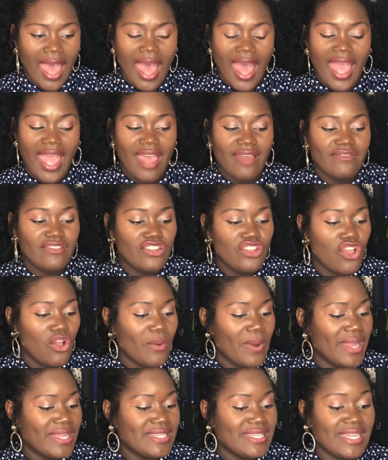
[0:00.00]
I have
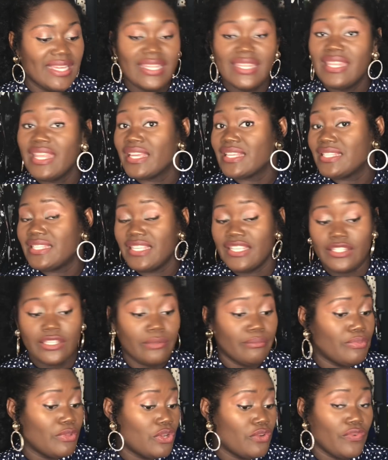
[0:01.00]
no idea. Nick
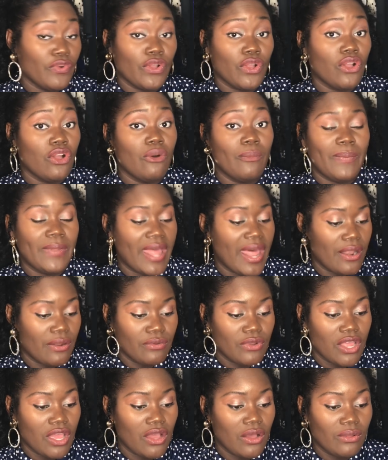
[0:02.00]
season, beautiful girl, but I
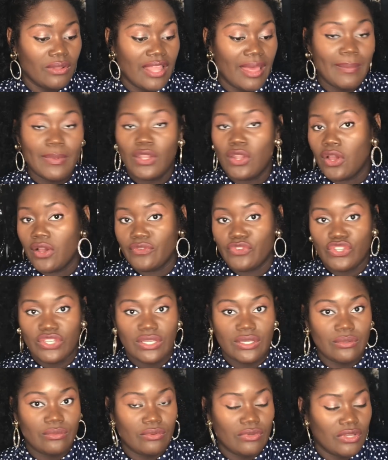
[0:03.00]
don't know. Let me know if
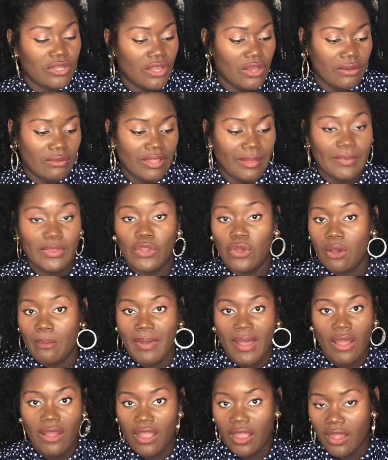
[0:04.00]
she, you know, let me know
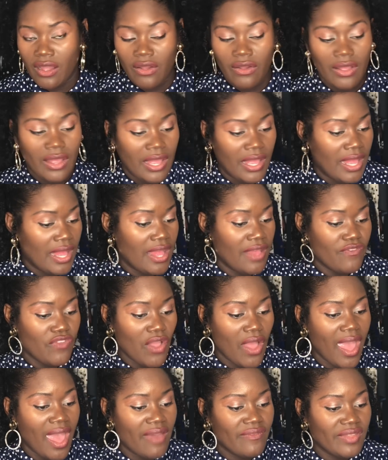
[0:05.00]
about her if
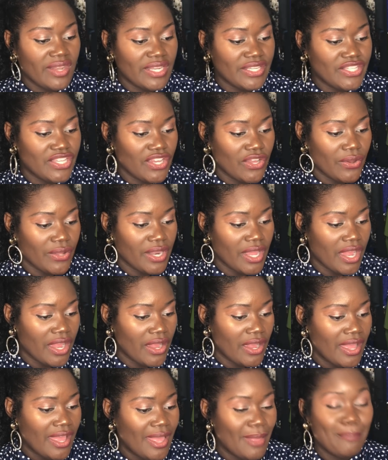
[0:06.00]
y'all have any tea on
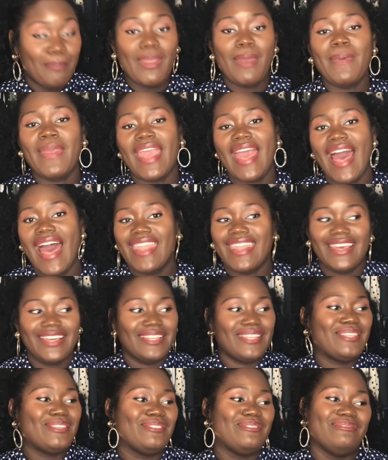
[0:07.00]
her.
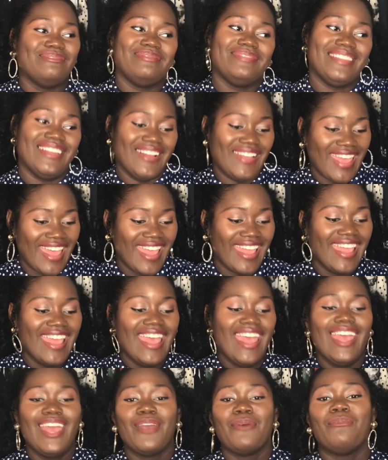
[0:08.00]
Bibiana, okay.
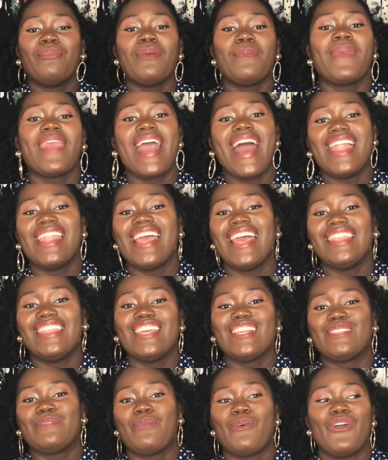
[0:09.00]
Bibiana, at
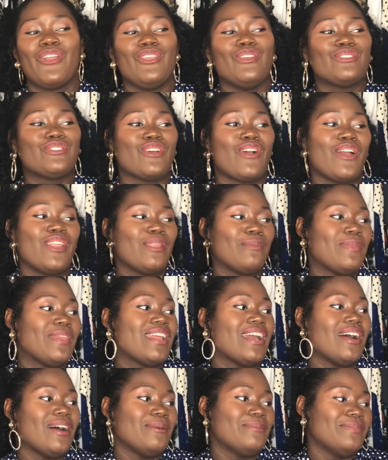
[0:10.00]
this point, you starting to
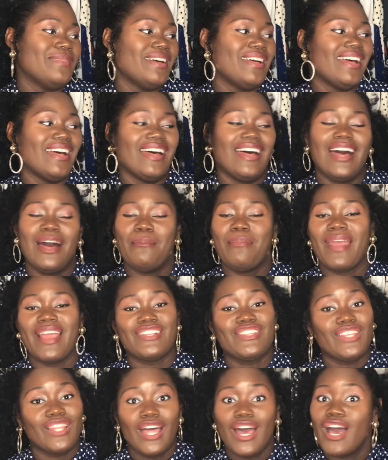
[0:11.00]
become uh, a
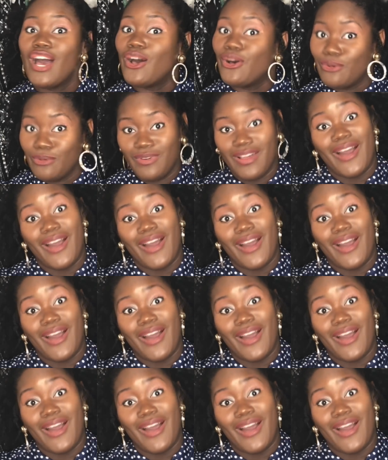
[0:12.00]
bachelor hoe,